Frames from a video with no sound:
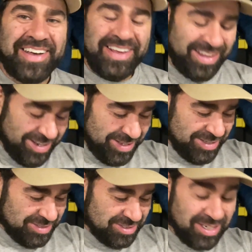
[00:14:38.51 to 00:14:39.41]
It
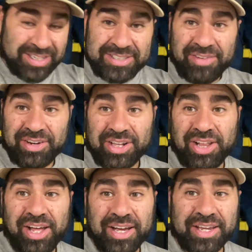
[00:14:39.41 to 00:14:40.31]
is 7
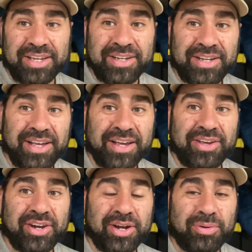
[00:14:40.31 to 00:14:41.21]
o'clock. I
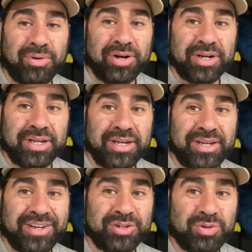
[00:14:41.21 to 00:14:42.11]
got out of work
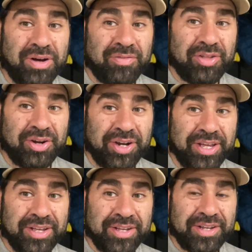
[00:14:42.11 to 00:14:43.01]
at 12:30.